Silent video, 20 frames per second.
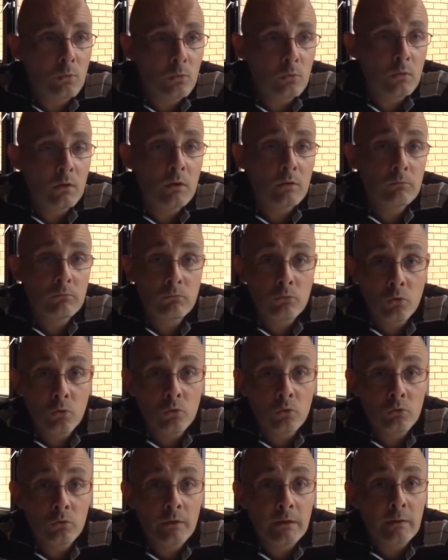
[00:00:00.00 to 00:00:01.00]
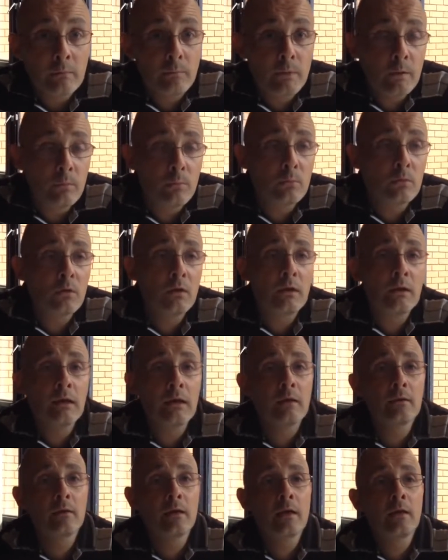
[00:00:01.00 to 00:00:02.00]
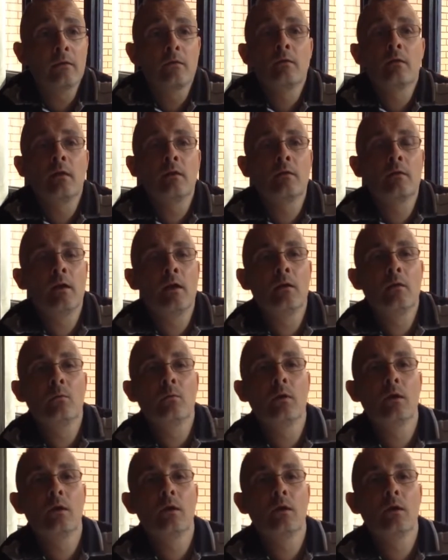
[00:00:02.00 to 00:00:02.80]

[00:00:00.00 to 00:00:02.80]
Lawler, Rory, people like that, they're the